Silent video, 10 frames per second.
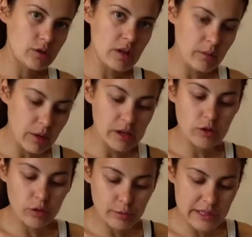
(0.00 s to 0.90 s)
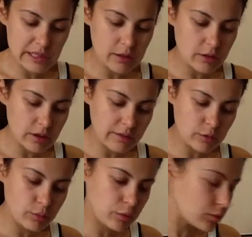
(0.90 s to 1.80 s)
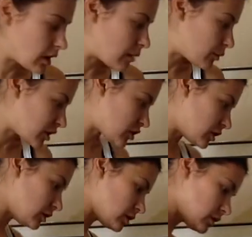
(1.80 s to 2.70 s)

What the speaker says: that much, obviously you don't have to put that much in.